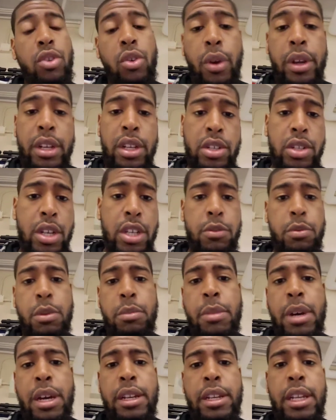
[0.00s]
Great
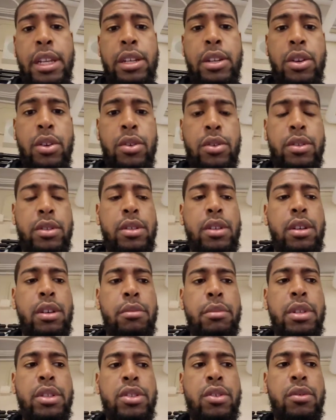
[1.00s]
adjustment by Nick Nurse
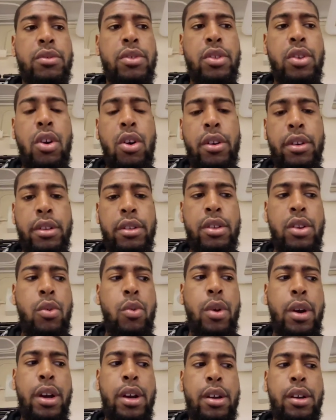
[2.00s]
um, in terms of guarding
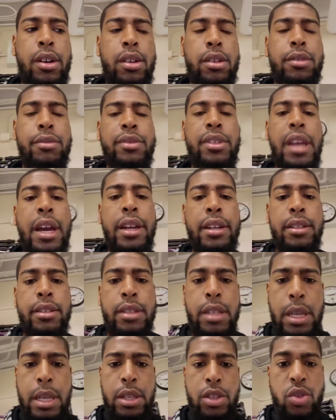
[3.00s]
Kawhi, uh,
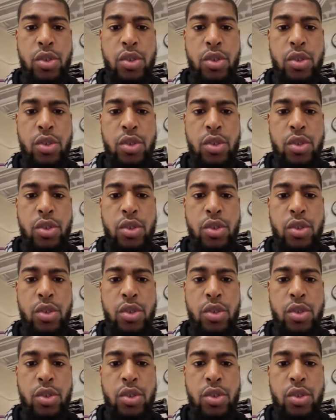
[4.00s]
Giannis.